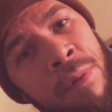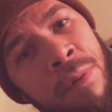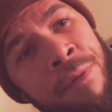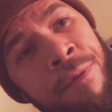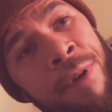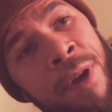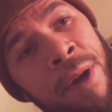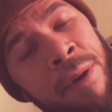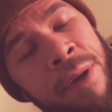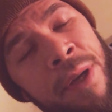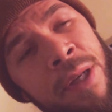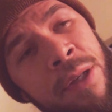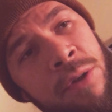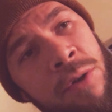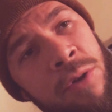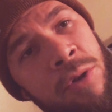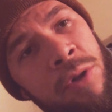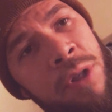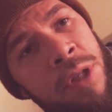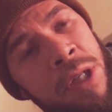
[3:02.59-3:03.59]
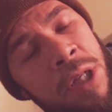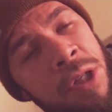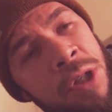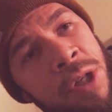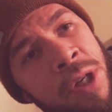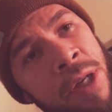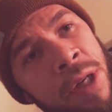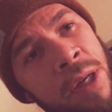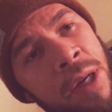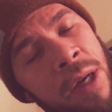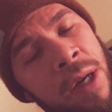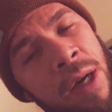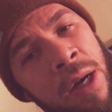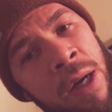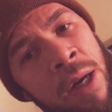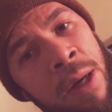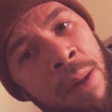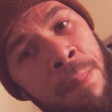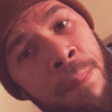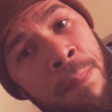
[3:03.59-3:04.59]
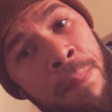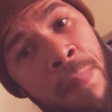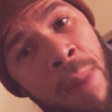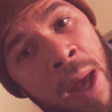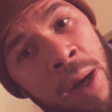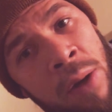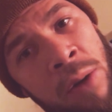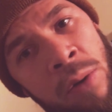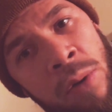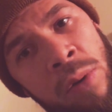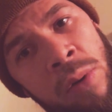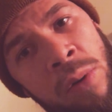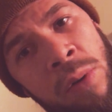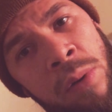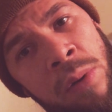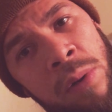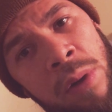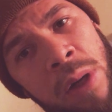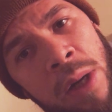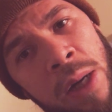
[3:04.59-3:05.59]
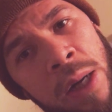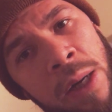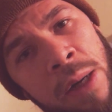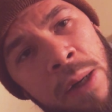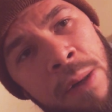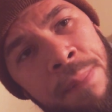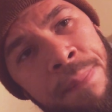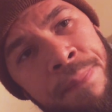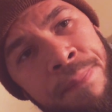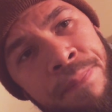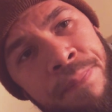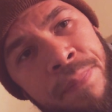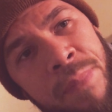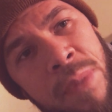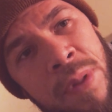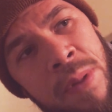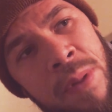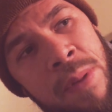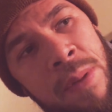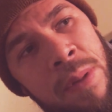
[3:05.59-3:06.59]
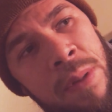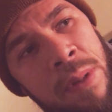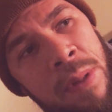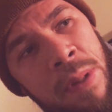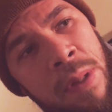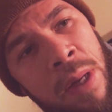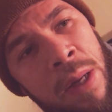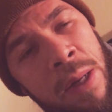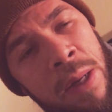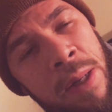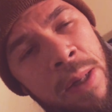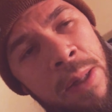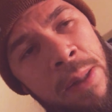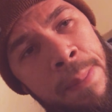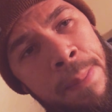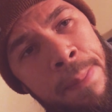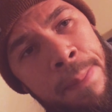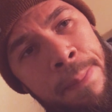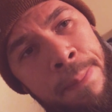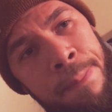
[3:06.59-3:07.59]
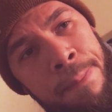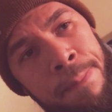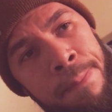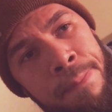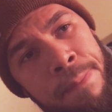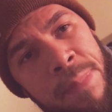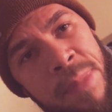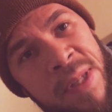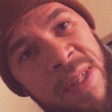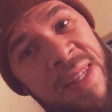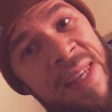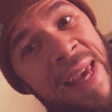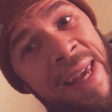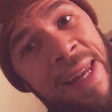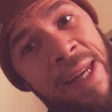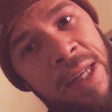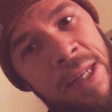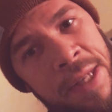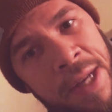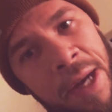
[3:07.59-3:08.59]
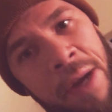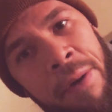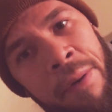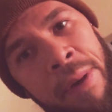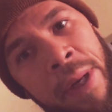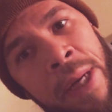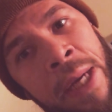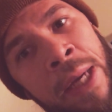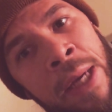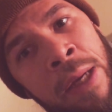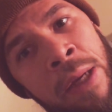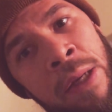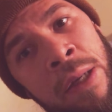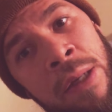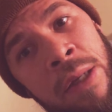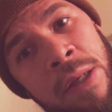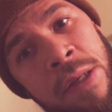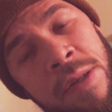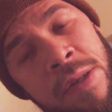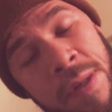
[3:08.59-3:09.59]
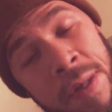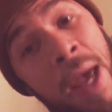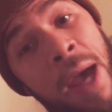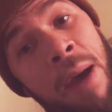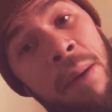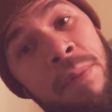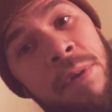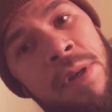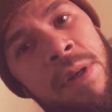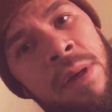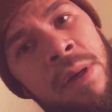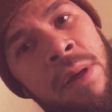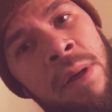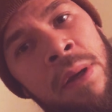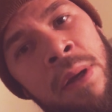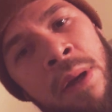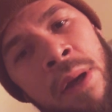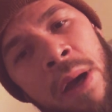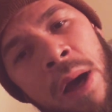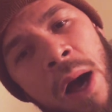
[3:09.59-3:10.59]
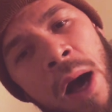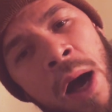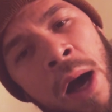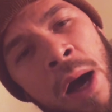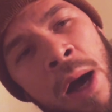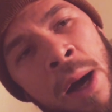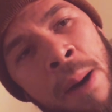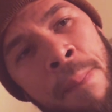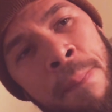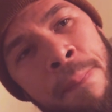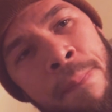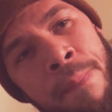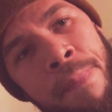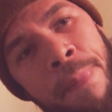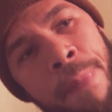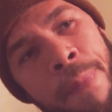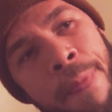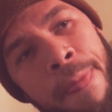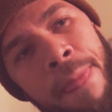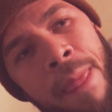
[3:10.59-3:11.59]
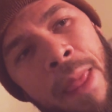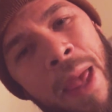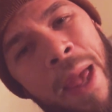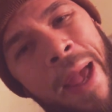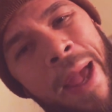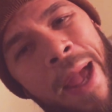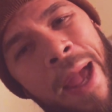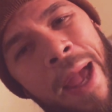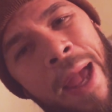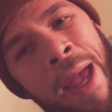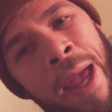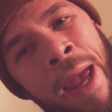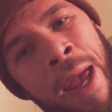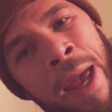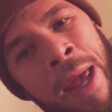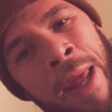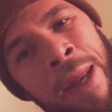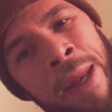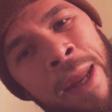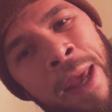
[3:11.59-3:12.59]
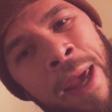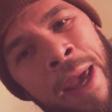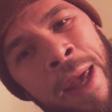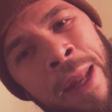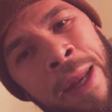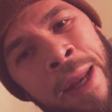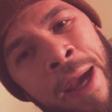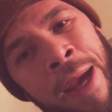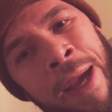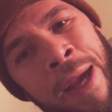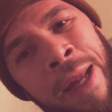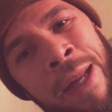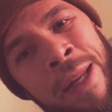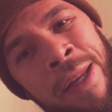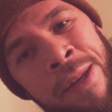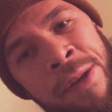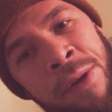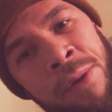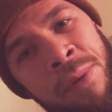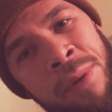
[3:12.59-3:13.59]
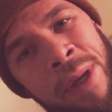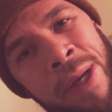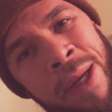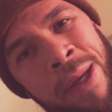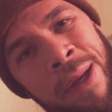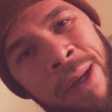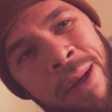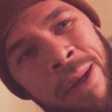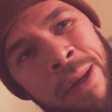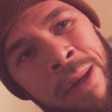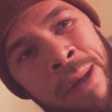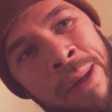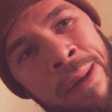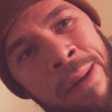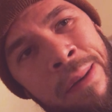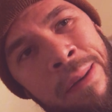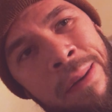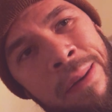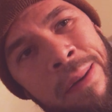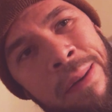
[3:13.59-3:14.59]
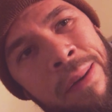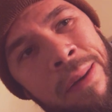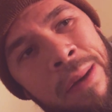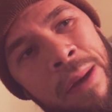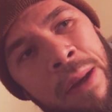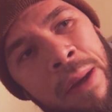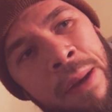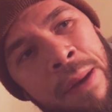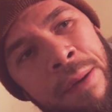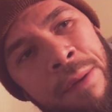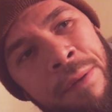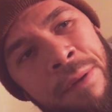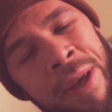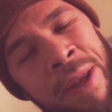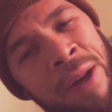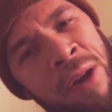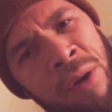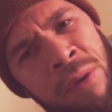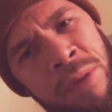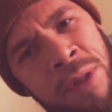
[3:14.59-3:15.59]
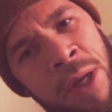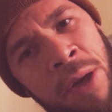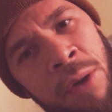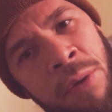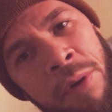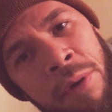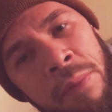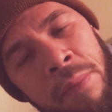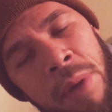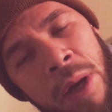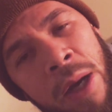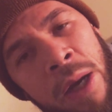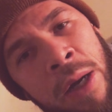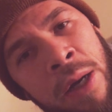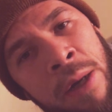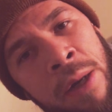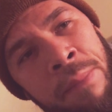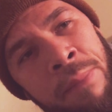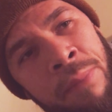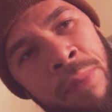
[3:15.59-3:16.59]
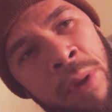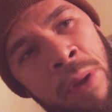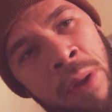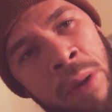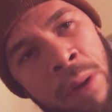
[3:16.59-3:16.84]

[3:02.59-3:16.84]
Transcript: very strategic uh, medical, um, uh, sanitary steps, um, and and I had to do it in, a hotel room. Um,